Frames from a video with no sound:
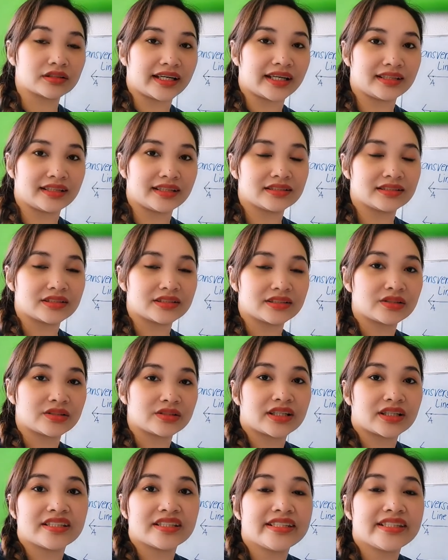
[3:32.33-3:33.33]

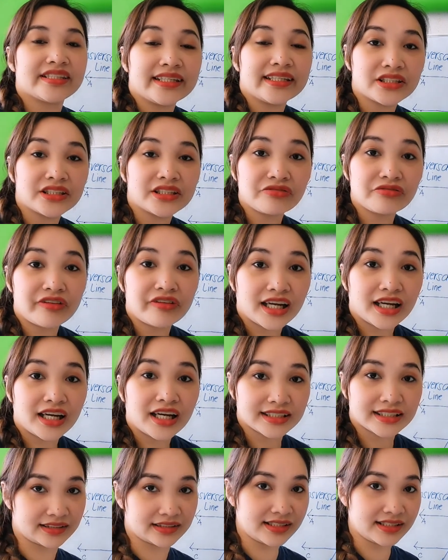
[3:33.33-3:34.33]
consecutive angles,
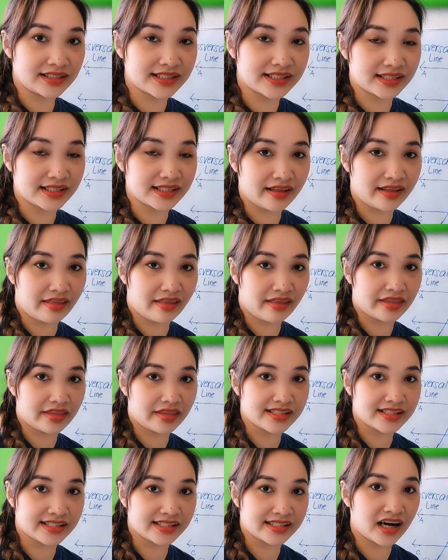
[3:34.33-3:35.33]
these are
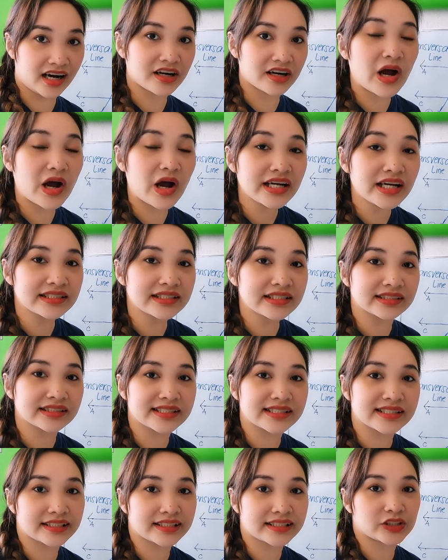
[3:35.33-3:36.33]
angles that are
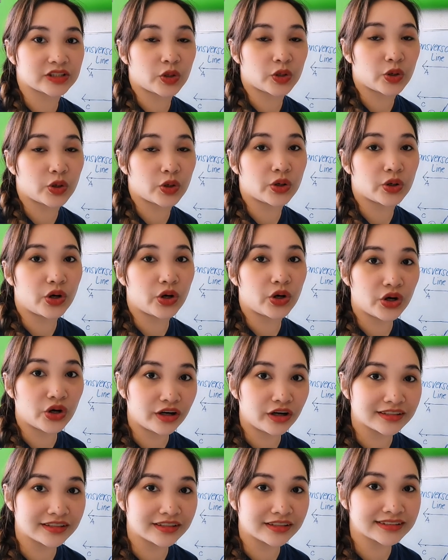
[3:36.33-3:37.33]
on the
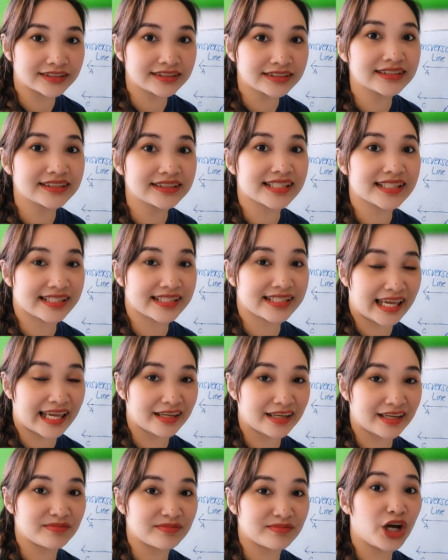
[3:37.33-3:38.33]
same
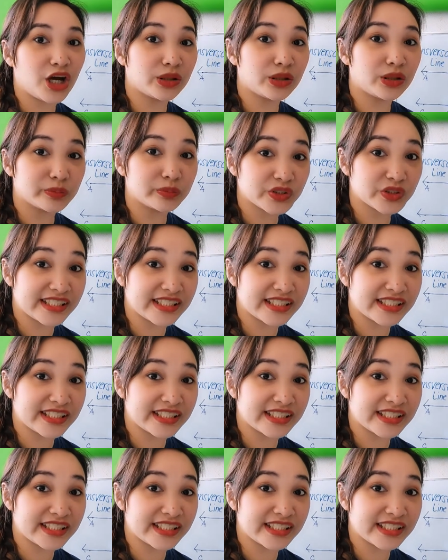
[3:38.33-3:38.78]
position.